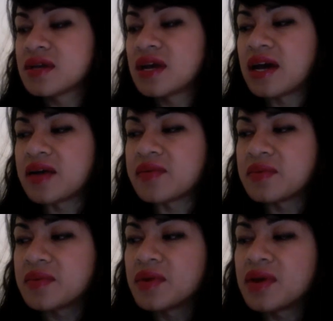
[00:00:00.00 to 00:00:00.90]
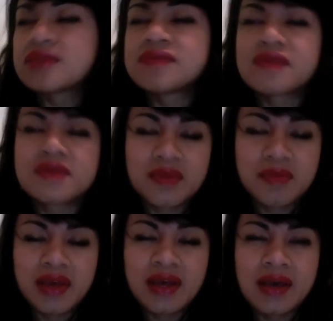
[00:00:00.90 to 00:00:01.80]
I, as far as with
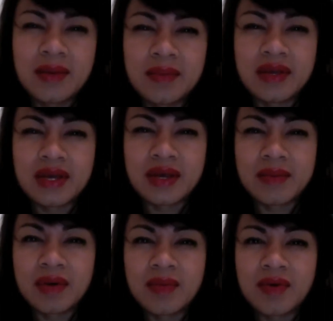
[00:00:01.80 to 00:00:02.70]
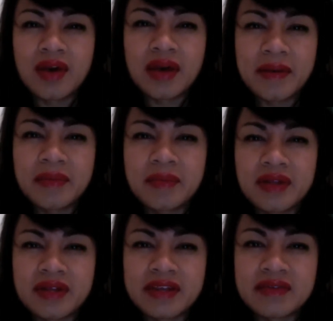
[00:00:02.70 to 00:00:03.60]
makeup, like I'm okay with
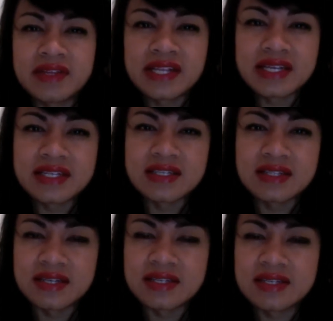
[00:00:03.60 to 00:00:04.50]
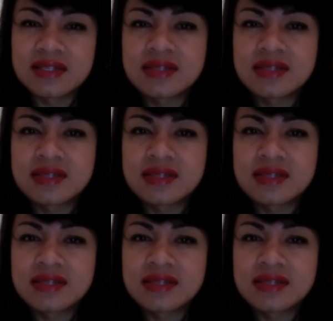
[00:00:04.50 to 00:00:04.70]
putting even less and less